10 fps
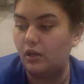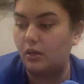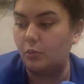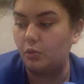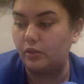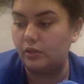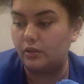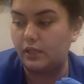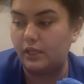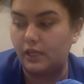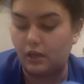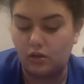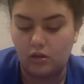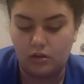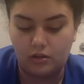I'm going to get an
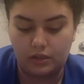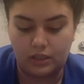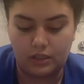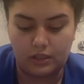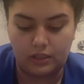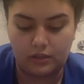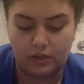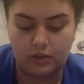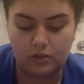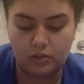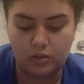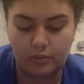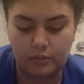alcohol swab,